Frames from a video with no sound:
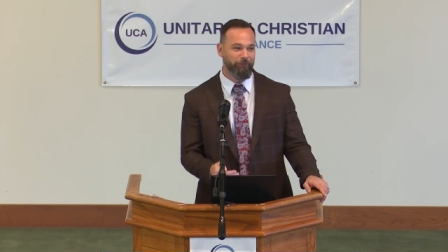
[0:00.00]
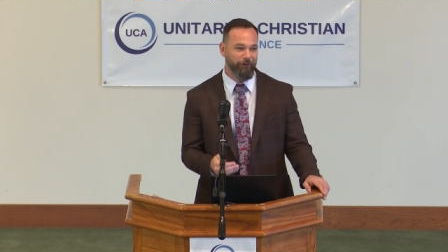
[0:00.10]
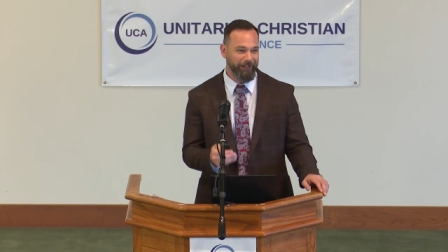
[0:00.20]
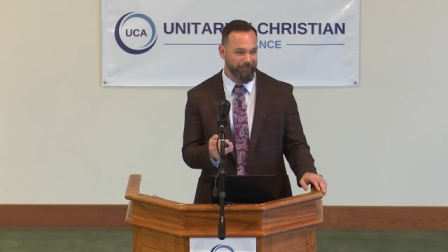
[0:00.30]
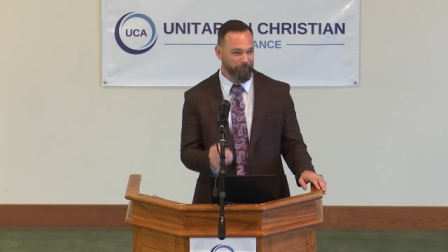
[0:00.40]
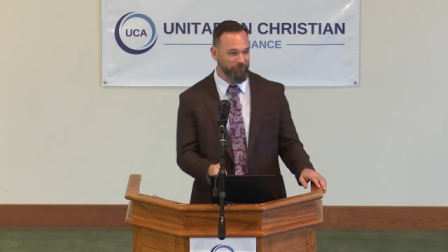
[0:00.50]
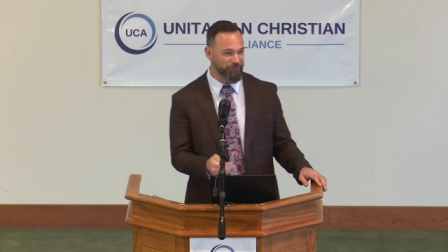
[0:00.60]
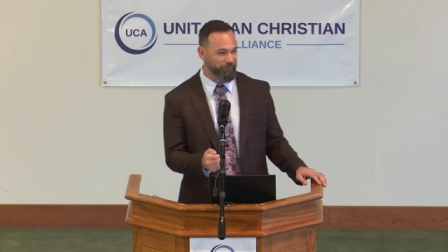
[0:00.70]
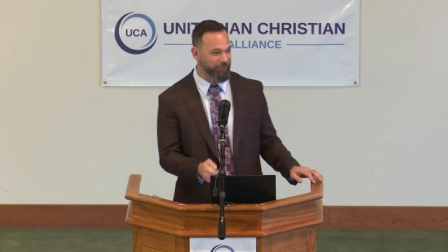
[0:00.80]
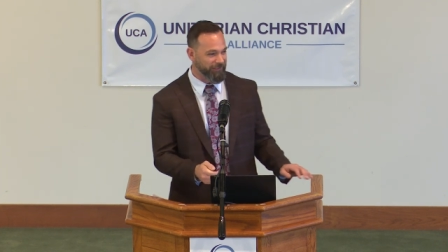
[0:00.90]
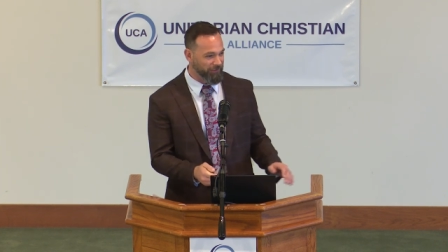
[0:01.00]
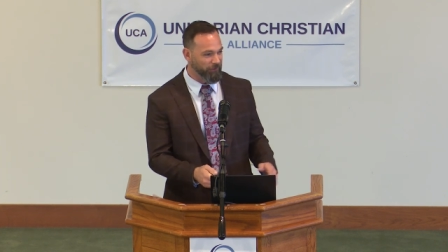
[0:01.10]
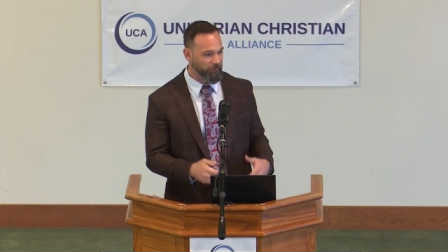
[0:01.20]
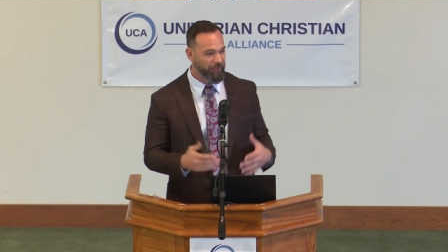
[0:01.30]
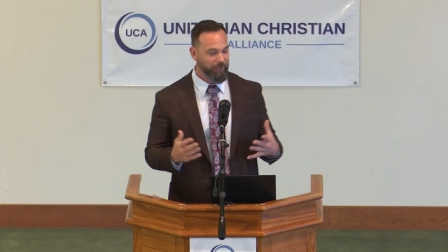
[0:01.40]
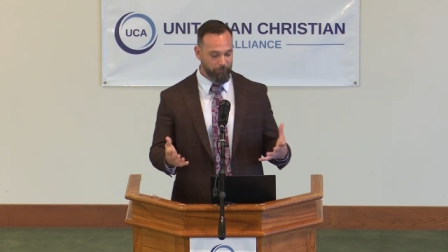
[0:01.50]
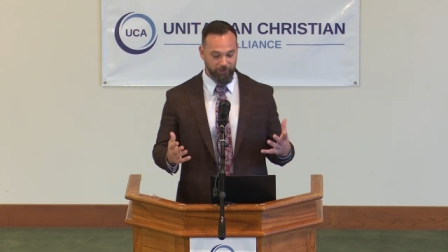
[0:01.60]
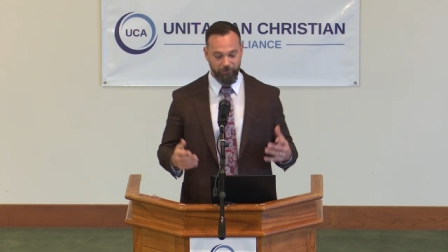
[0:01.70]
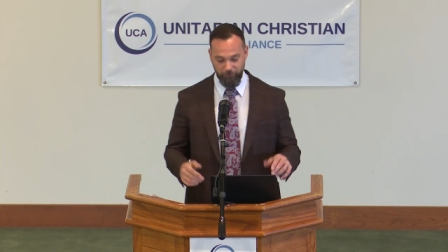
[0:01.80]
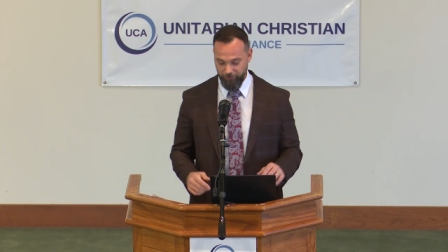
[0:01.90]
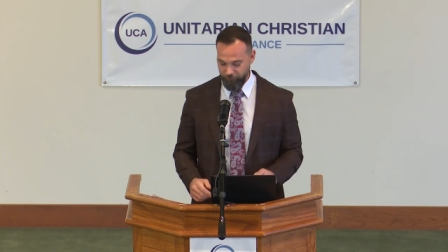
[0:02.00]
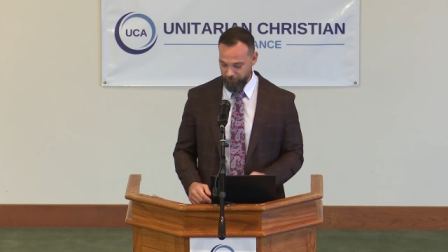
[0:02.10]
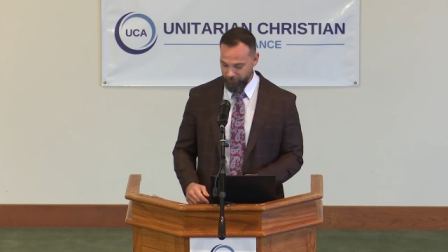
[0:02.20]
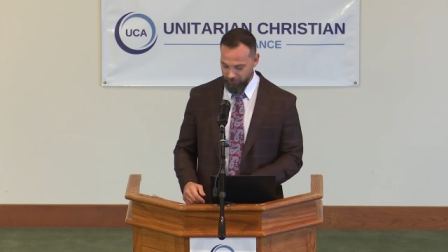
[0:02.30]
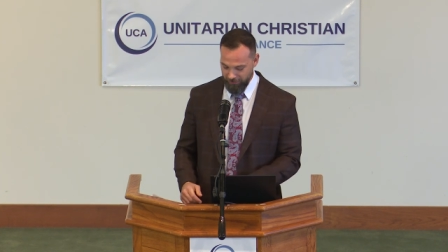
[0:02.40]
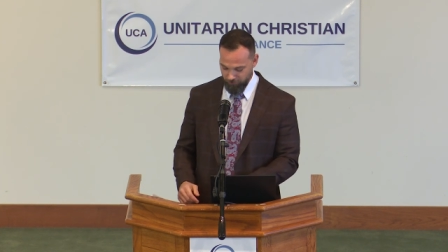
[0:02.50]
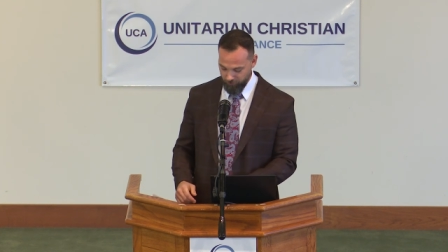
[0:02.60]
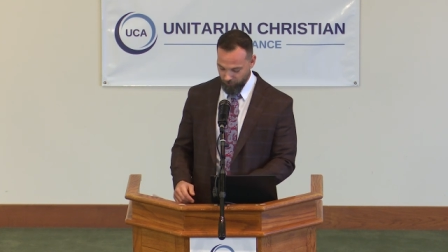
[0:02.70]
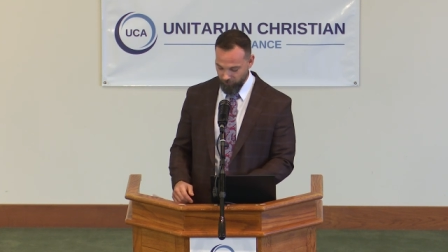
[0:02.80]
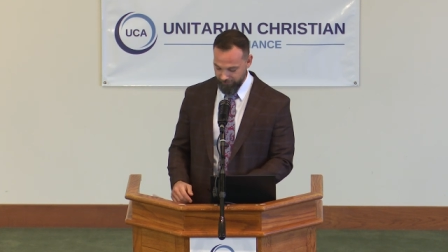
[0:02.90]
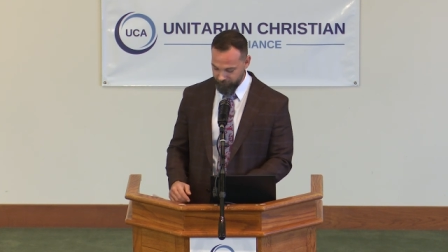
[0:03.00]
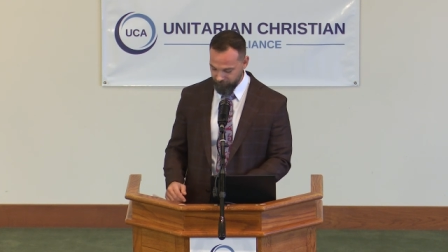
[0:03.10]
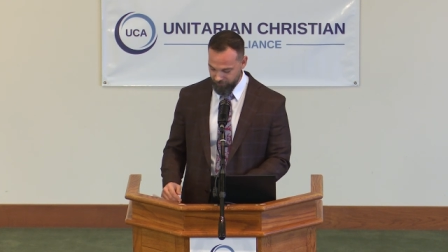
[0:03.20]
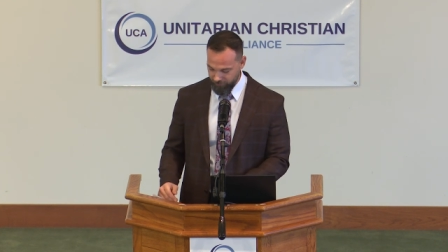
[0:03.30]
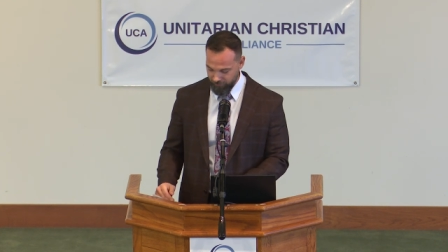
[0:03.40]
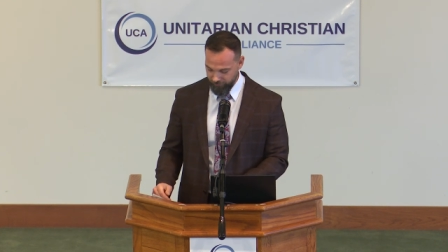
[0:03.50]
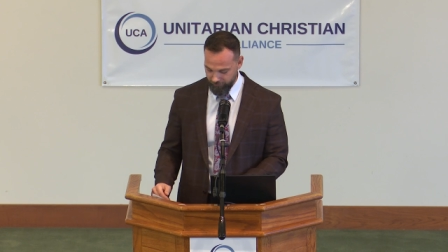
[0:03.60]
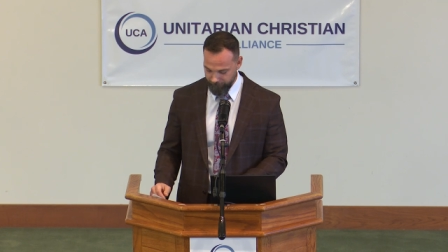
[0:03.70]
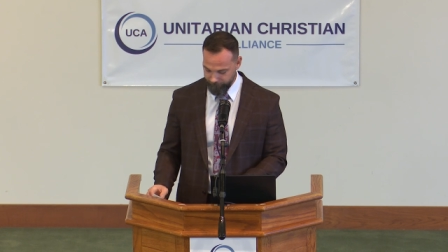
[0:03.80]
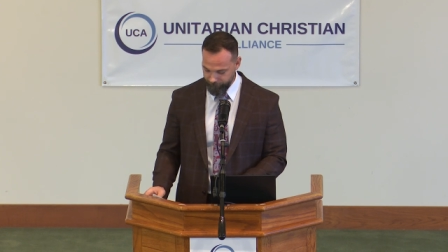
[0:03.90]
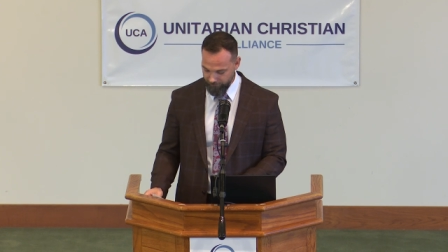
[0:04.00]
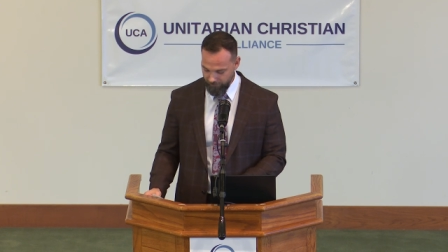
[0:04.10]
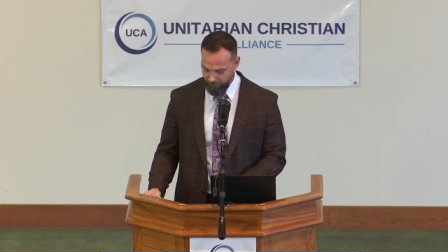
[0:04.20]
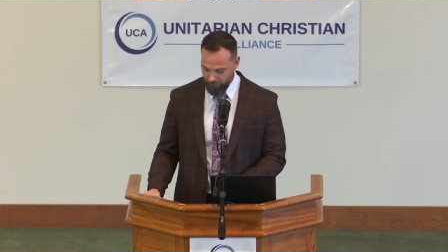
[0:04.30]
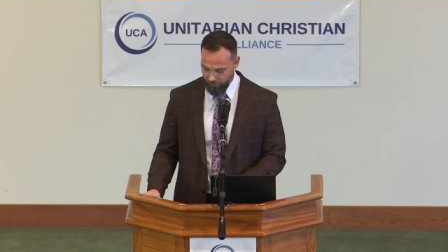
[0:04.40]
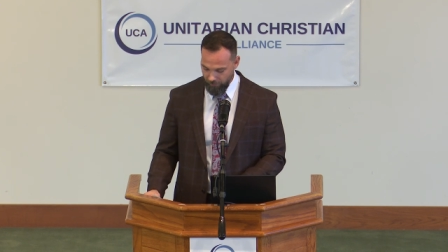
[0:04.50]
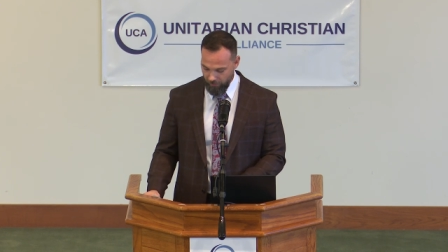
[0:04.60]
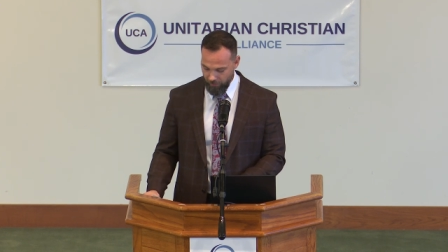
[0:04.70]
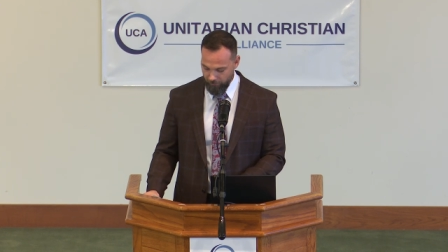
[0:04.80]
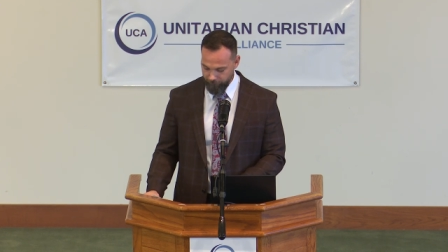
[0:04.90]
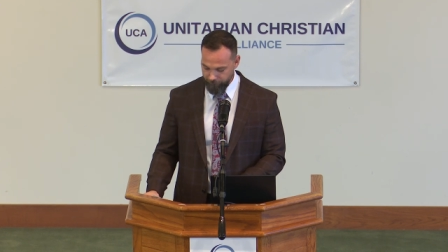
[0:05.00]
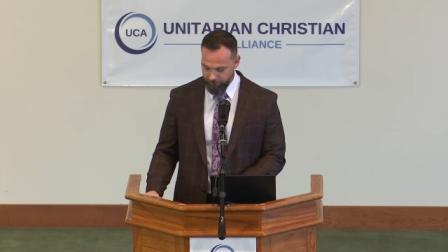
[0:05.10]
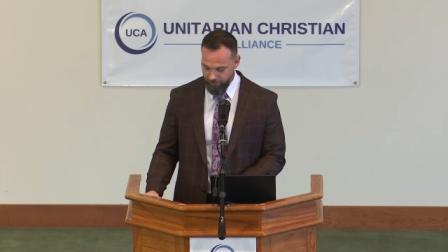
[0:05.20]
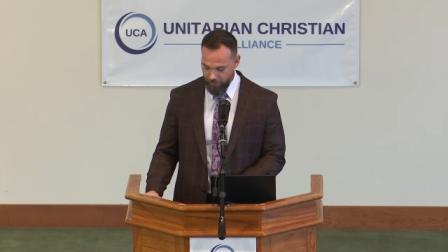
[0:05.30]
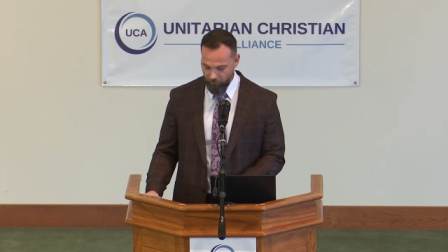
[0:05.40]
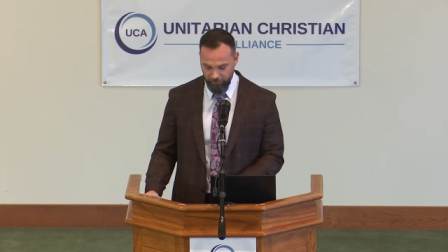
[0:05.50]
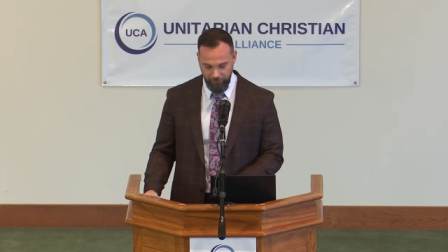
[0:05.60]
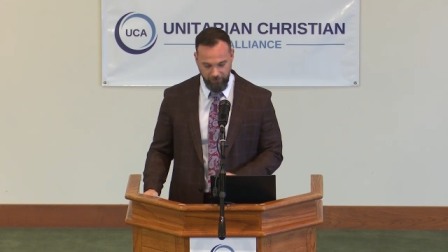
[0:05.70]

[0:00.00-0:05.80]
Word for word: for Hebrews 3 2. But it would really make your point very clear. Um, now,